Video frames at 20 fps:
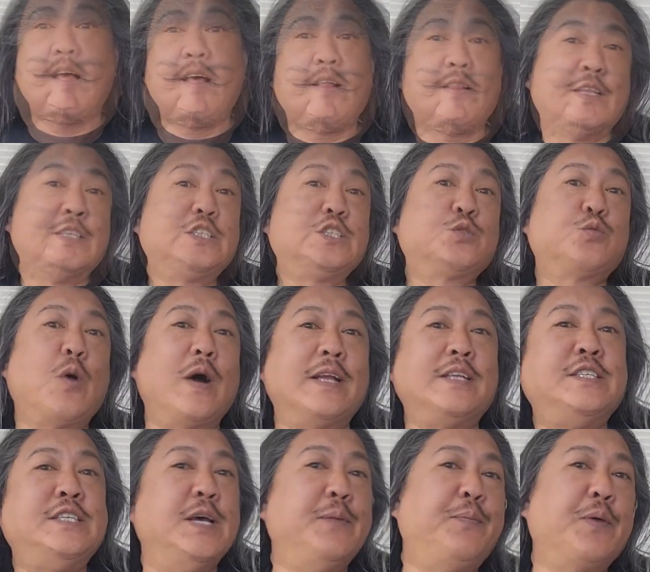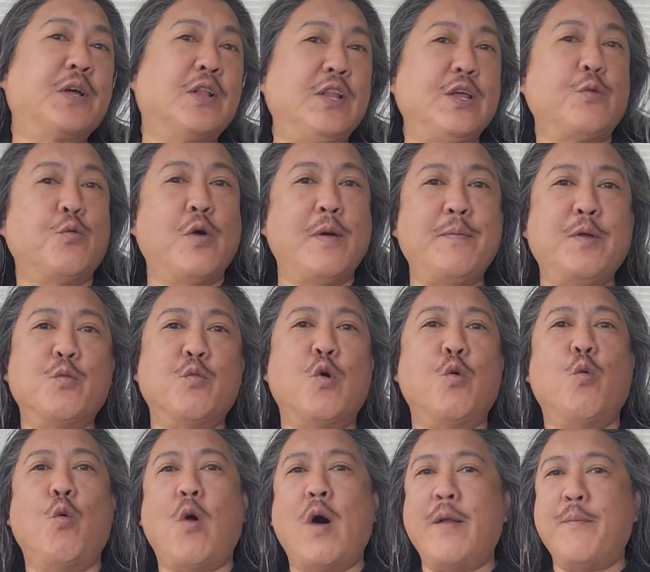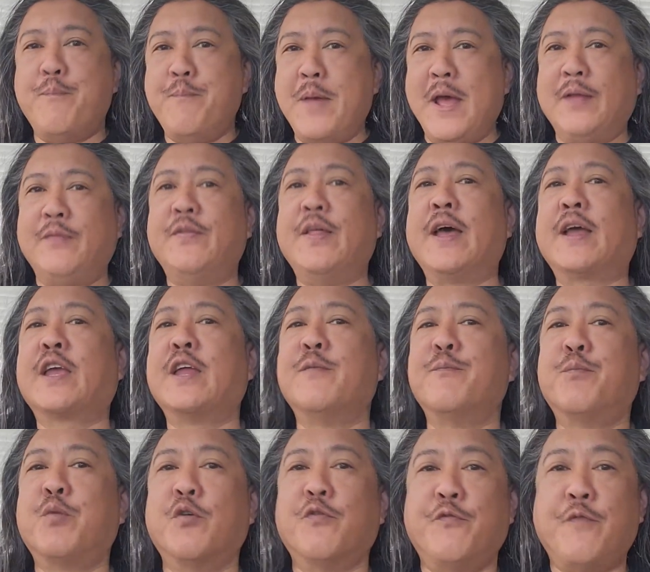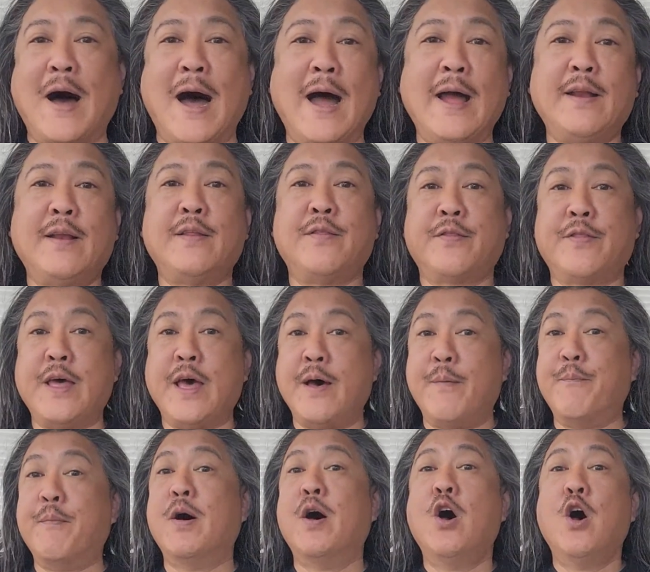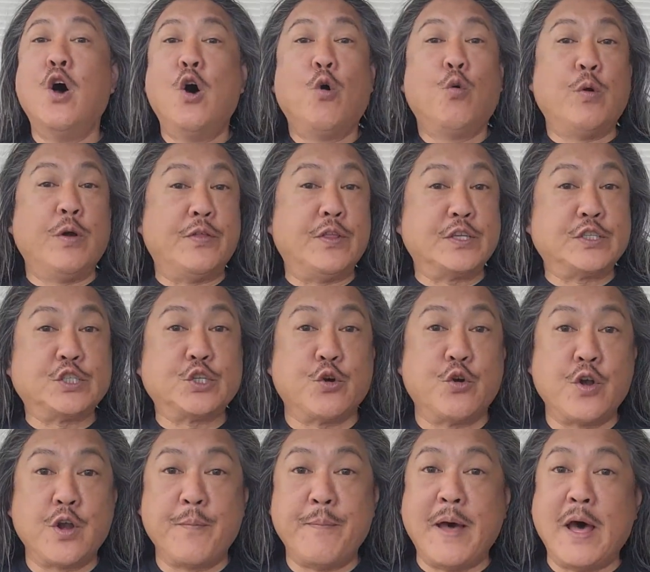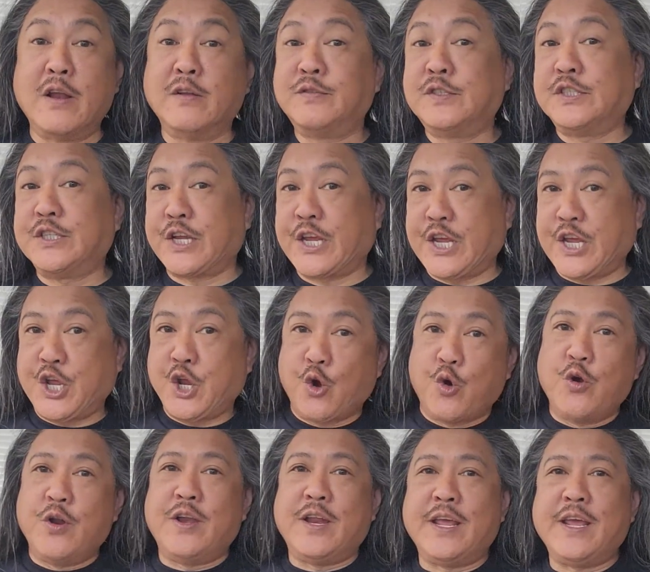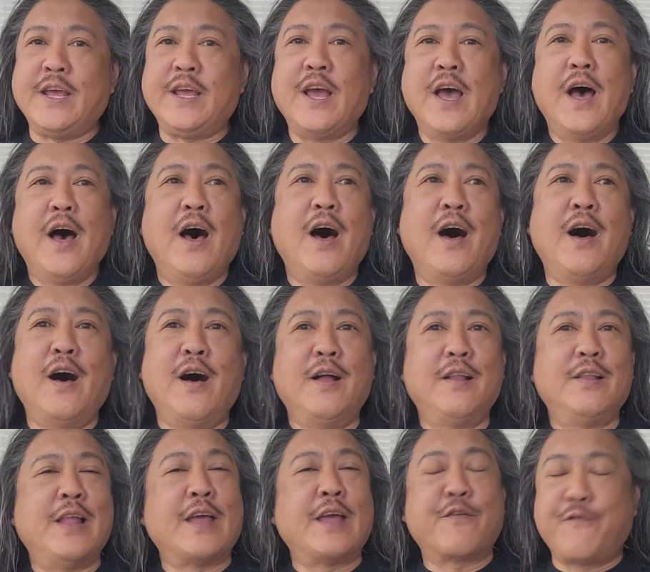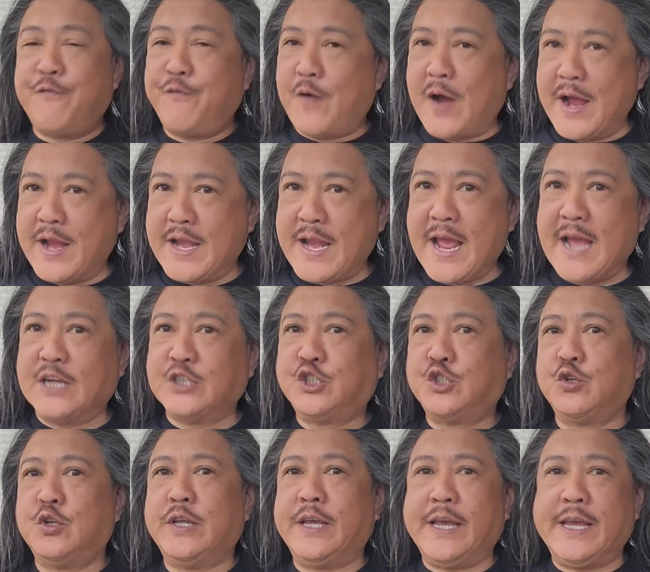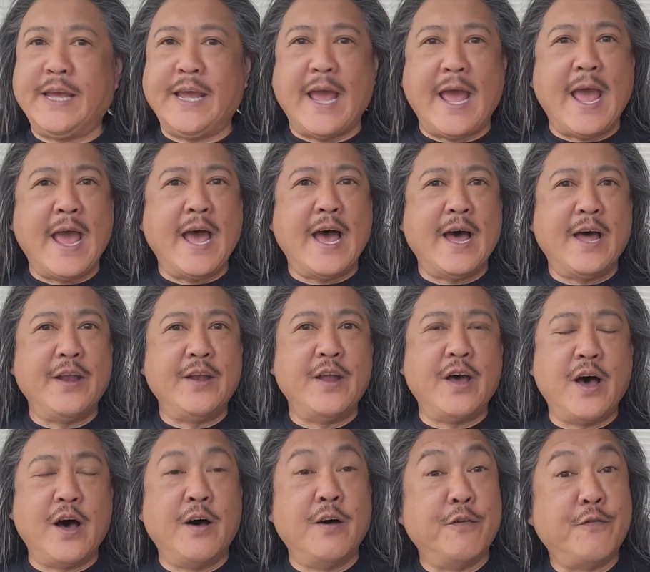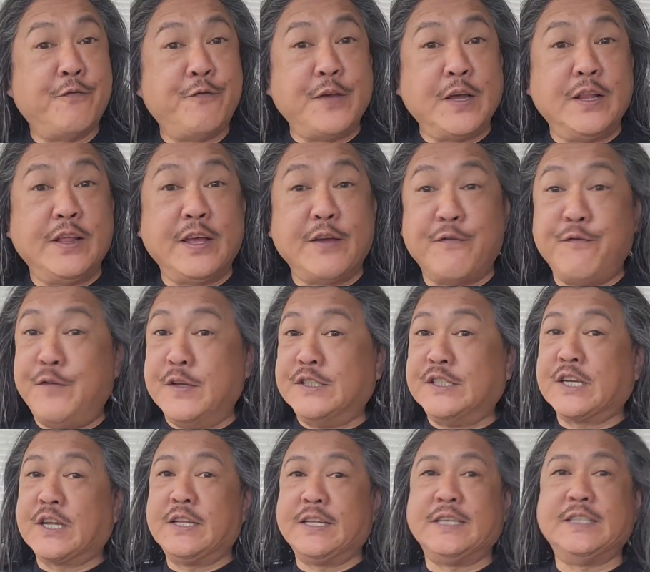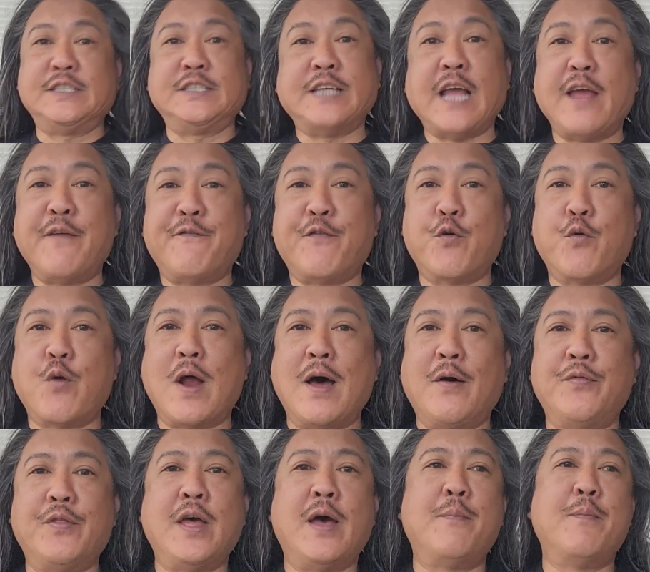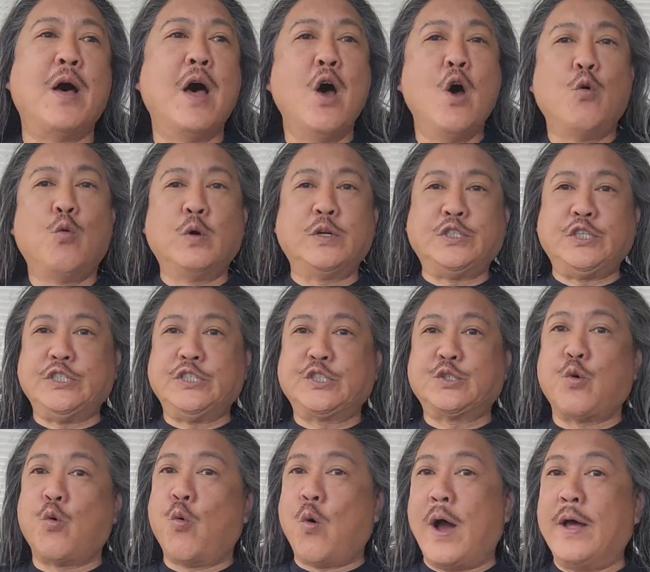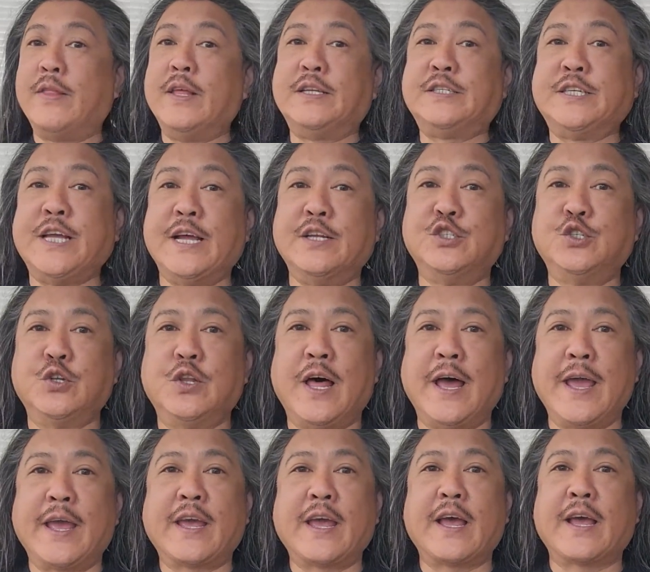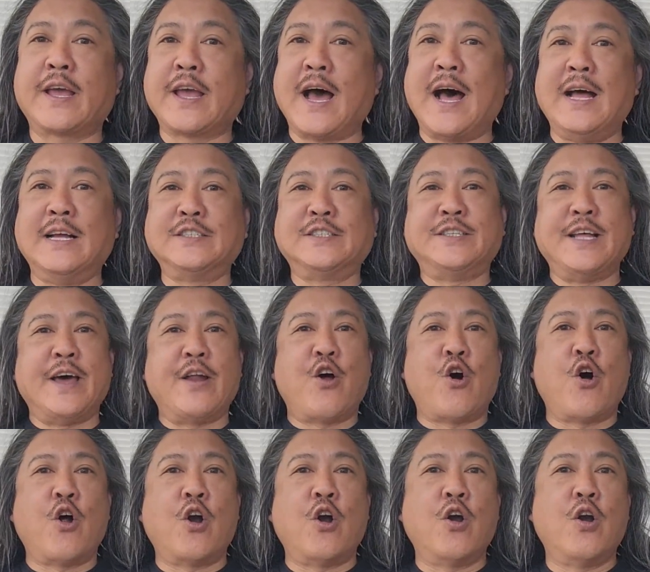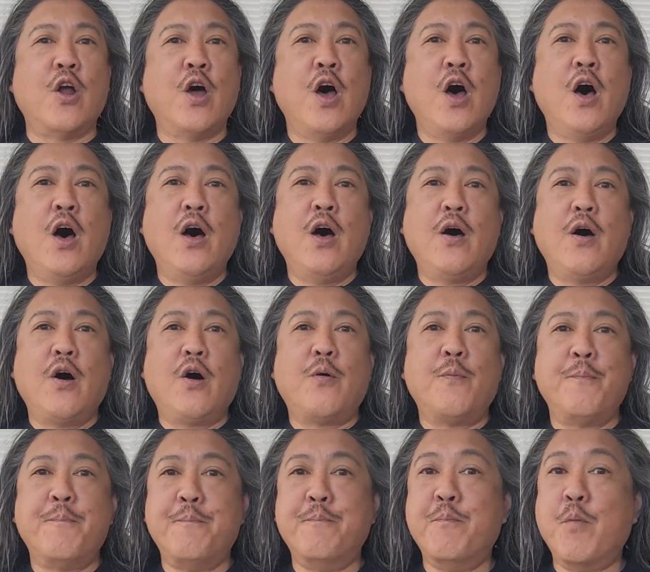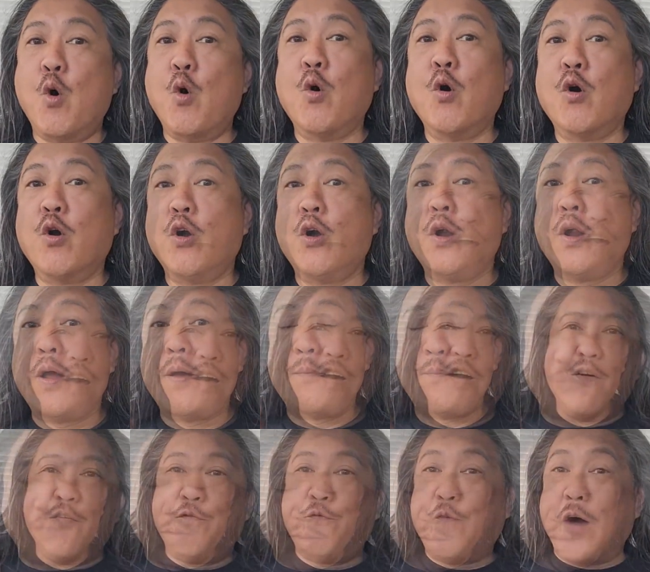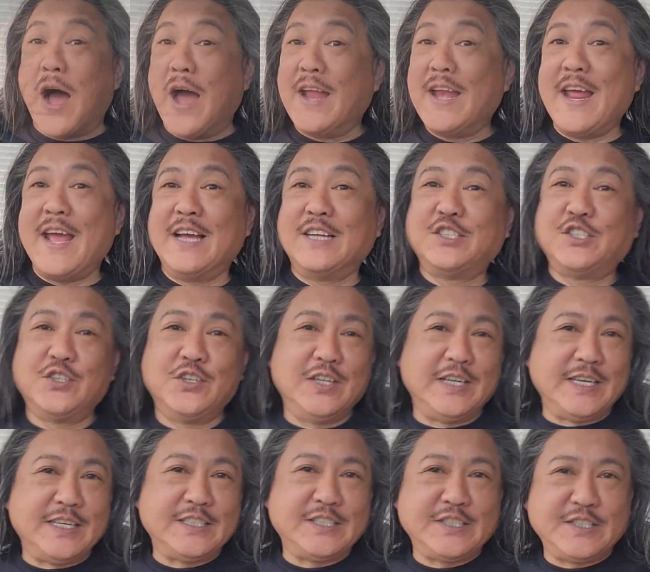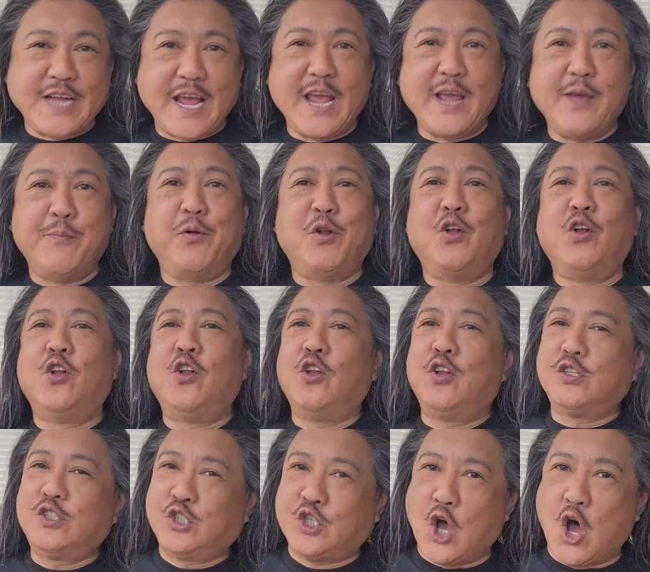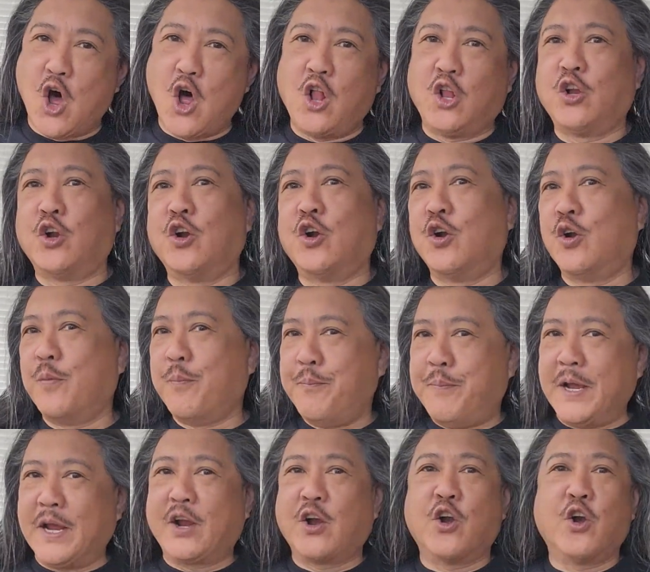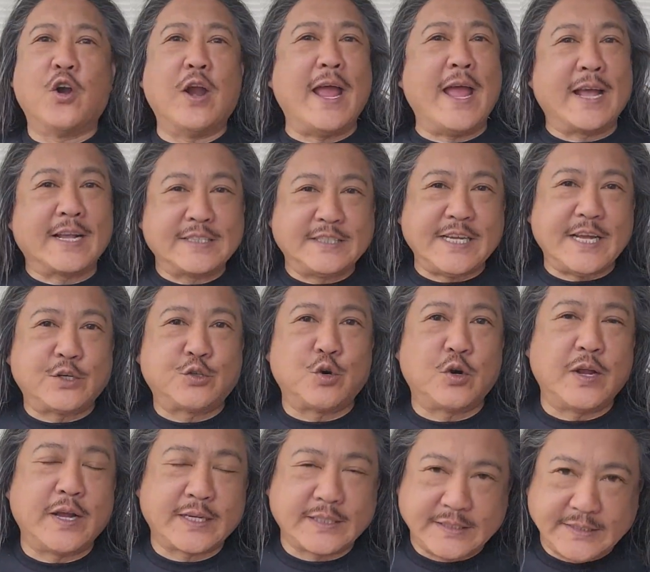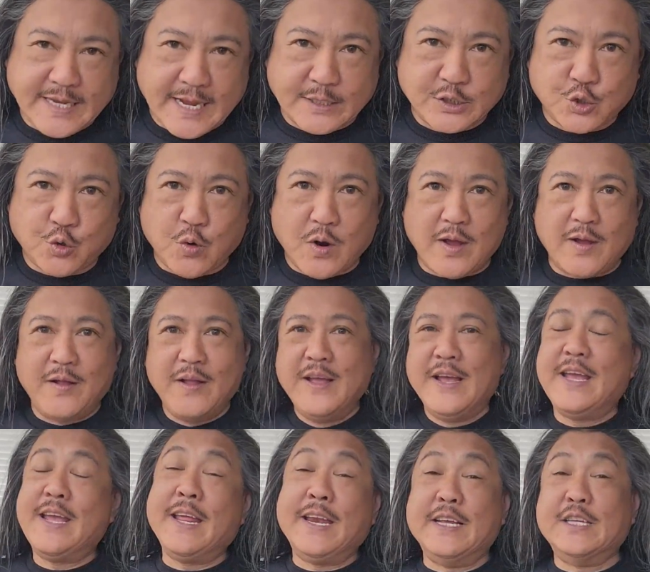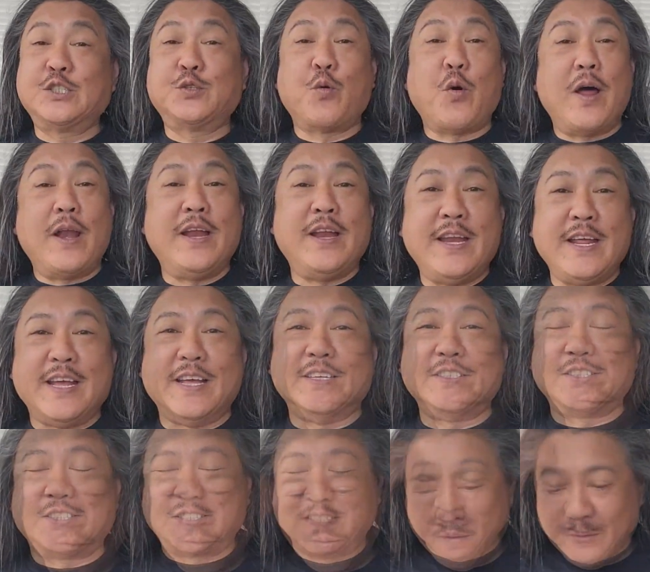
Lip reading: This is why typically women will want men that can provide them with a certain amount of security, like financially and feeling physically safe around them, which is why they tend to like guys that are more financially stable, taller, bigger, etc., etc. It is what it is.